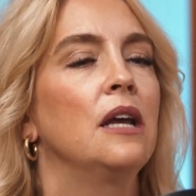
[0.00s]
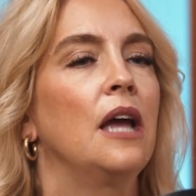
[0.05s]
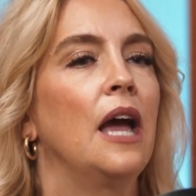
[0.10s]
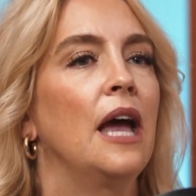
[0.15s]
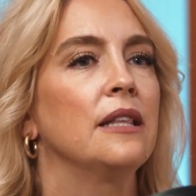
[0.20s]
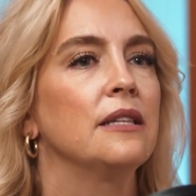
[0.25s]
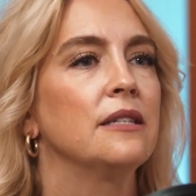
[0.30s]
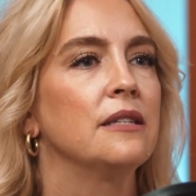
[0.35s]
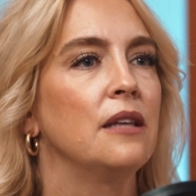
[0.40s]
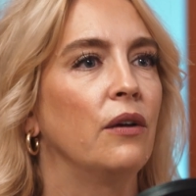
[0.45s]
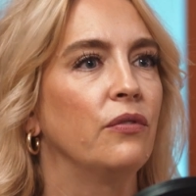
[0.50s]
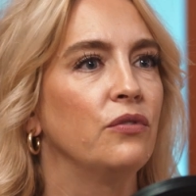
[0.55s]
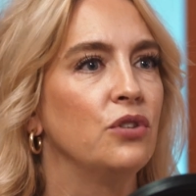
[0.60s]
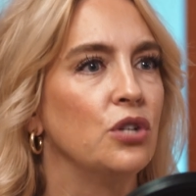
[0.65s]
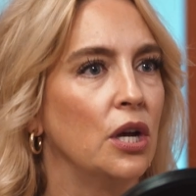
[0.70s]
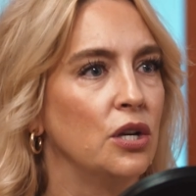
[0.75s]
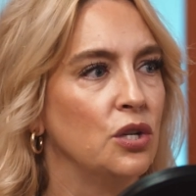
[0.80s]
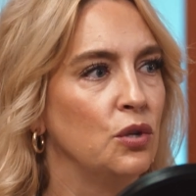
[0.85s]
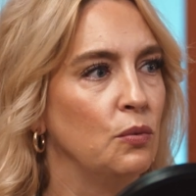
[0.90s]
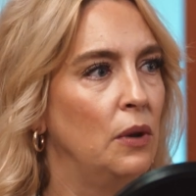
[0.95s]
and
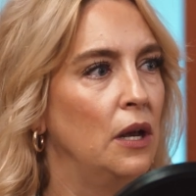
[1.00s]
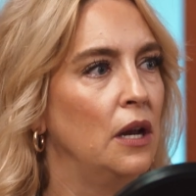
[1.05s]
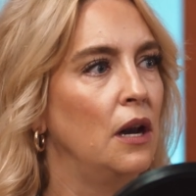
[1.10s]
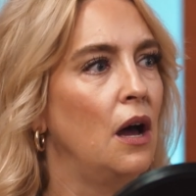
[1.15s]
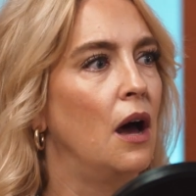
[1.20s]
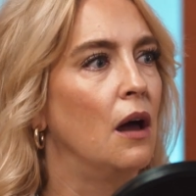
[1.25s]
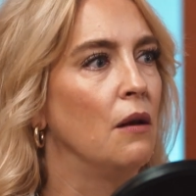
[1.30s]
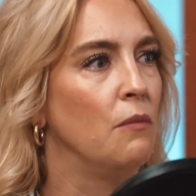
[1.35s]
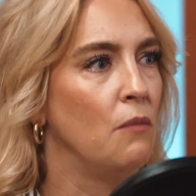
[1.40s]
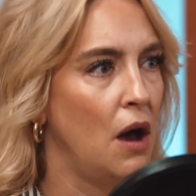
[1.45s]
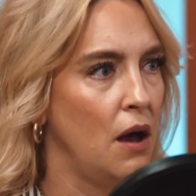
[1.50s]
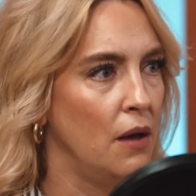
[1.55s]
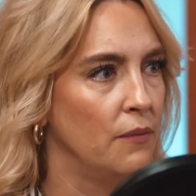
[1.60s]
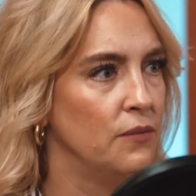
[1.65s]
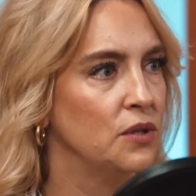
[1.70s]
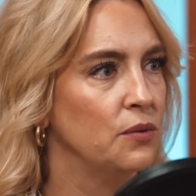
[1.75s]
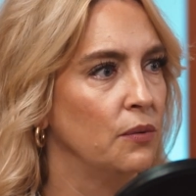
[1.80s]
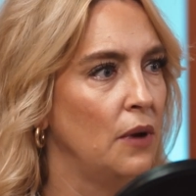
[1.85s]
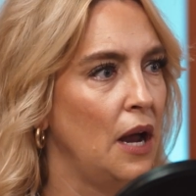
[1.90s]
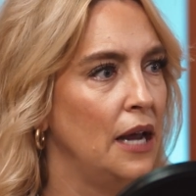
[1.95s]
self-judgment on
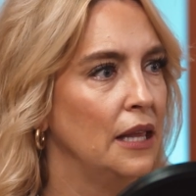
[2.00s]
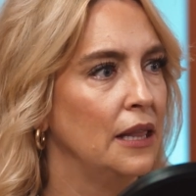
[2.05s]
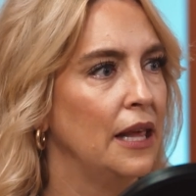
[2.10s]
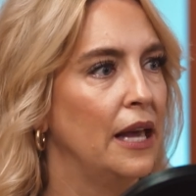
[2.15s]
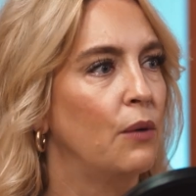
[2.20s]
moms, right?